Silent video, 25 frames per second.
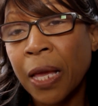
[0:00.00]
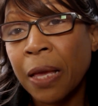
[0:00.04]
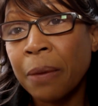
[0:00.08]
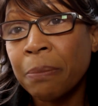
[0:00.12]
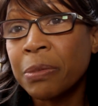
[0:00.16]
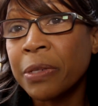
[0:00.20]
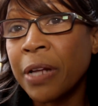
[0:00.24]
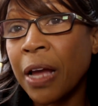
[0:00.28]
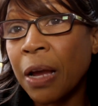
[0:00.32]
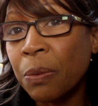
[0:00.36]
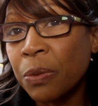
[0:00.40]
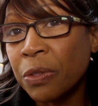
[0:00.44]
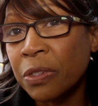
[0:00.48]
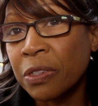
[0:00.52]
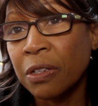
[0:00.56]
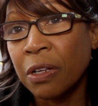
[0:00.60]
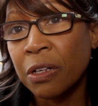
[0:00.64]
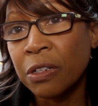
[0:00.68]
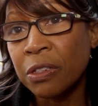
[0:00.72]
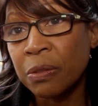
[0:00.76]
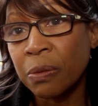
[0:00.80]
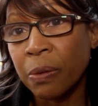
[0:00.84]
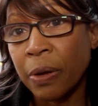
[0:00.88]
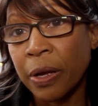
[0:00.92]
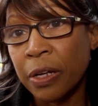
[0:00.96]
But I was an
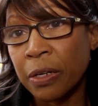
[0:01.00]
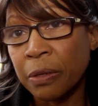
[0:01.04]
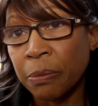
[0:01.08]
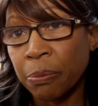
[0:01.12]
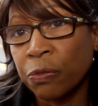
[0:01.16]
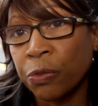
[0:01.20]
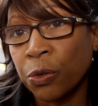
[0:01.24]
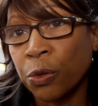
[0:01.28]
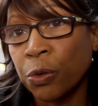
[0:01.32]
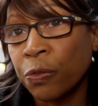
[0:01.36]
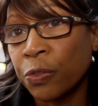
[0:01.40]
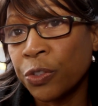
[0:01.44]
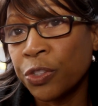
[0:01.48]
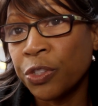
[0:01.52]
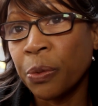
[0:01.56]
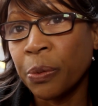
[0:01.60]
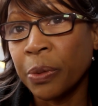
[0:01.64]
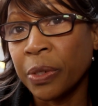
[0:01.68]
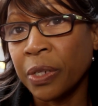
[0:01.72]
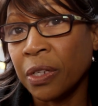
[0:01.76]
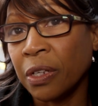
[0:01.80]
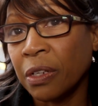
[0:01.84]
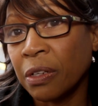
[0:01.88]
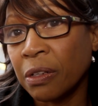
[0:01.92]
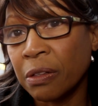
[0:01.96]
underwriter for over
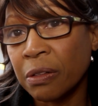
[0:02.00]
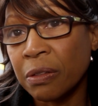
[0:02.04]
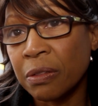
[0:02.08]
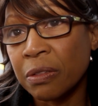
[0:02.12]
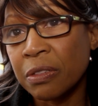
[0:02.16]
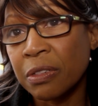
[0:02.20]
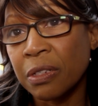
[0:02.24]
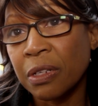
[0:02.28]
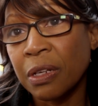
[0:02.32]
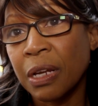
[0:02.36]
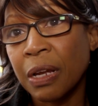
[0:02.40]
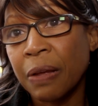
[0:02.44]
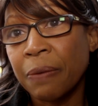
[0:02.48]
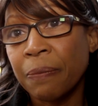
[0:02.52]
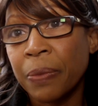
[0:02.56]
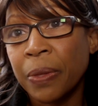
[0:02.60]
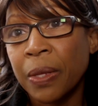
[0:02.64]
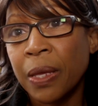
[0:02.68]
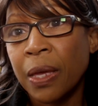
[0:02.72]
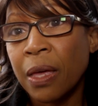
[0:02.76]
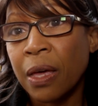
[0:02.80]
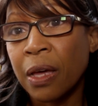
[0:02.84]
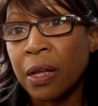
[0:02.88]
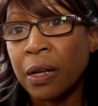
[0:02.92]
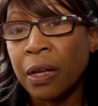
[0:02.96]
20 years,
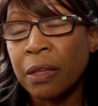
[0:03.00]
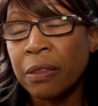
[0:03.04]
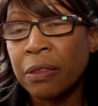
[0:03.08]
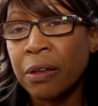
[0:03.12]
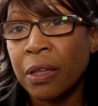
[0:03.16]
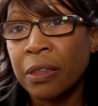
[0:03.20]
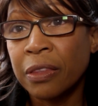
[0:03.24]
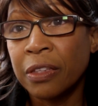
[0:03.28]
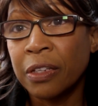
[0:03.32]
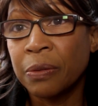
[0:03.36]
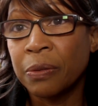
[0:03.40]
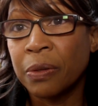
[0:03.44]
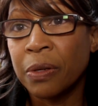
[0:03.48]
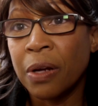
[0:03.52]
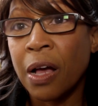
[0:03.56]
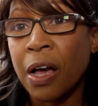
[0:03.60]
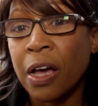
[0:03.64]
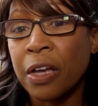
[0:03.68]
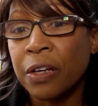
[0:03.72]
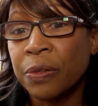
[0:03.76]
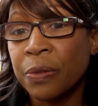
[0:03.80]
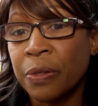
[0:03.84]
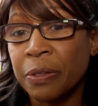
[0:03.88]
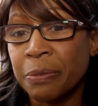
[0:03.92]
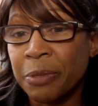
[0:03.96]
and I thought they were
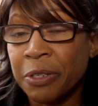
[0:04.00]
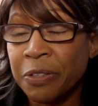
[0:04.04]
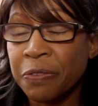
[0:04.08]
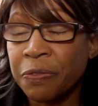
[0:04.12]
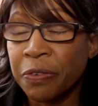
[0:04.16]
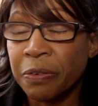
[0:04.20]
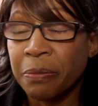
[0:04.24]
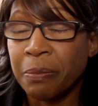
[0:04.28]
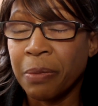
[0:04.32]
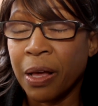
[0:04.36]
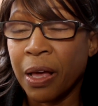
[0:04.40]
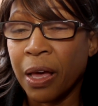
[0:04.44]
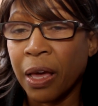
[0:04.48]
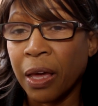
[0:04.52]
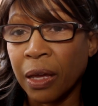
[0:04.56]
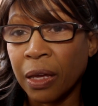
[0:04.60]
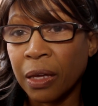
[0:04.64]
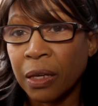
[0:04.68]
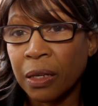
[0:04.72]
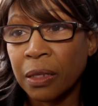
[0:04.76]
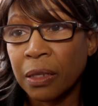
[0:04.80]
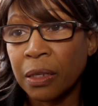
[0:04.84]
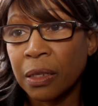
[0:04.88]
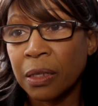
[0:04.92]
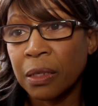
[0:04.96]
hiring me for my
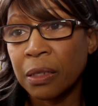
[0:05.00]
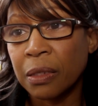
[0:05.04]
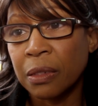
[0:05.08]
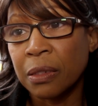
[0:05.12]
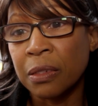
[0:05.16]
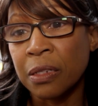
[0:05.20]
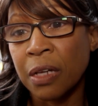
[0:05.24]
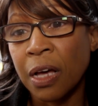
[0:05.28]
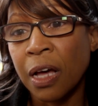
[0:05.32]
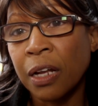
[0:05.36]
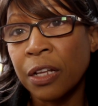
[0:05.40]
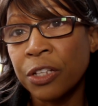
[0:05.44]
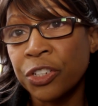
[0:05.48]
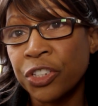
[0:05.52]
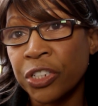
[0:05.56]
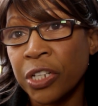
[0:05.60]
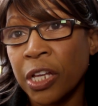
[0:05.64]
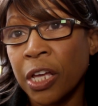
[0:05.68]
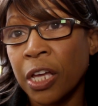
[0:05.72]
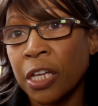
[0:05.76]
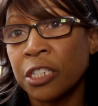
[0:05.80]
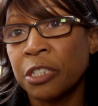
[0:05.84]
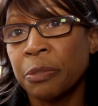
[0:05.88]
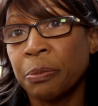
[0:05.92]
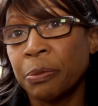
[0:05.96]
knowledge and
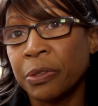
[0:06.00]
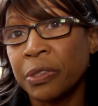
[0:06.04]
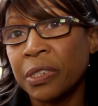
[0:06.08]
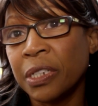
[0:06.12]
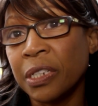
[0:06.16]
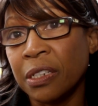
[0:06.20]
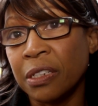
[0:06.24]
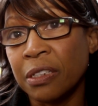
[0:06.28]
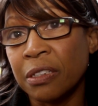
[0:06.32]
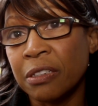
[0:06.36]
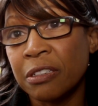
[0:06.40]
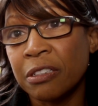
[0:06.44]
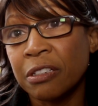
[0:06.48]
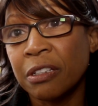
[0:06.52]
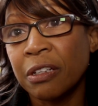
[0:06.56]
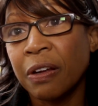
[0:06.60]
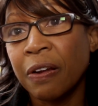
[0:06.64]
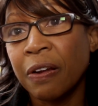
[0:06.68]
expertise.